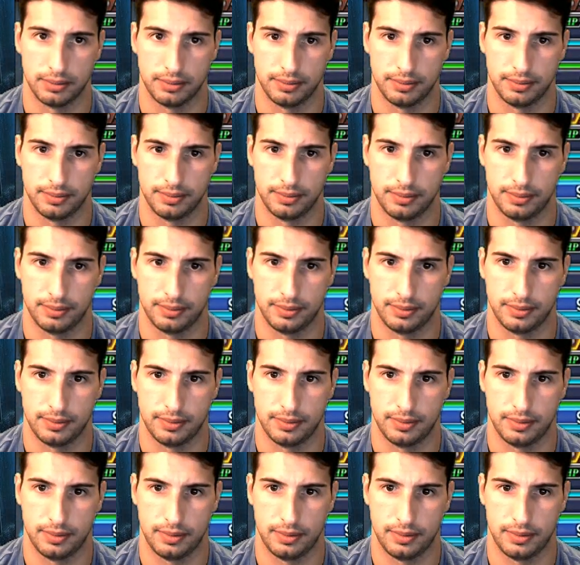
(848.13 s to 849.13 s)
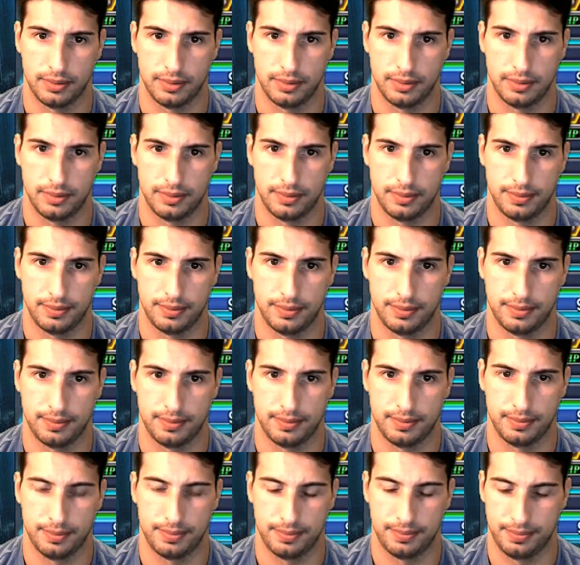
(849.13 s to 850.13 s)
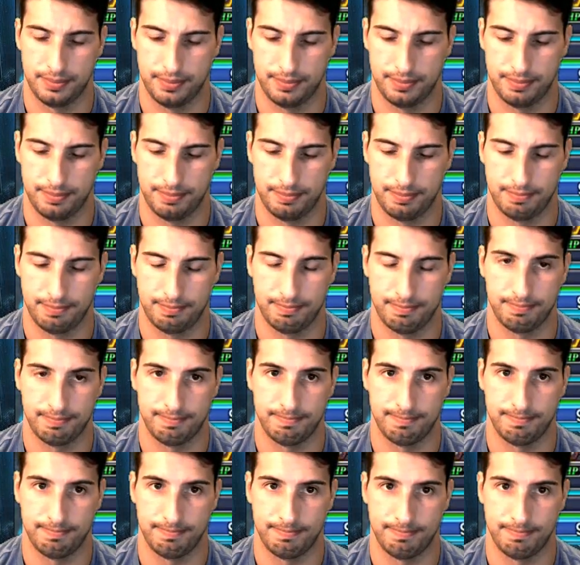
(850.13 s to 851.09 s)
No one is speaking in this clip.